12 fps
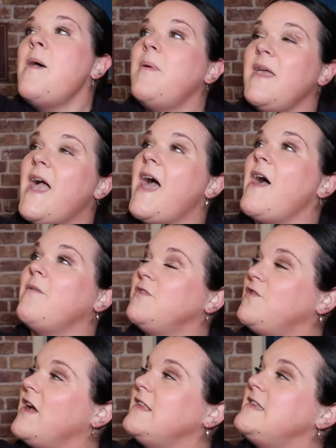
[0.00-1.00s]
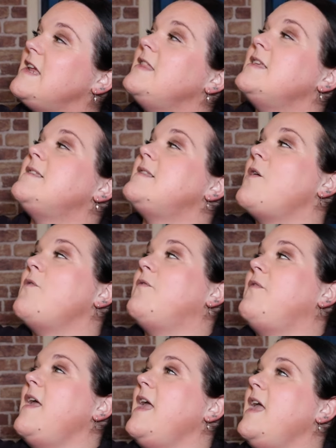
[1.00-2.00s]
but yeah I was trying to take this
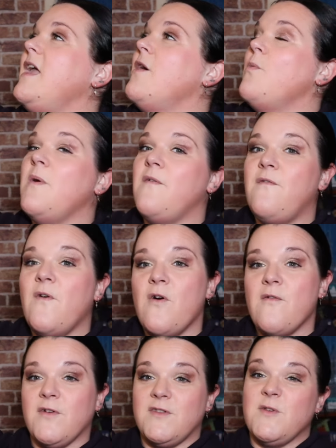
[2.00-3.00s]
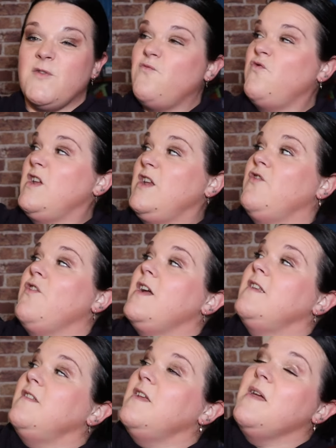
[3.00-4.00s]
selfie with four of us so I was really
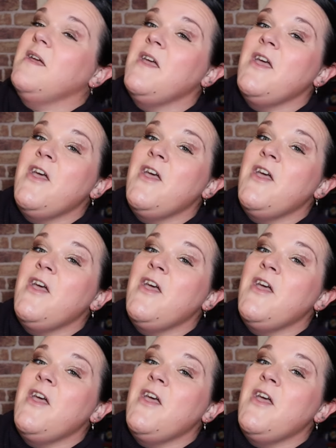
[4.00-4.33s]
trying to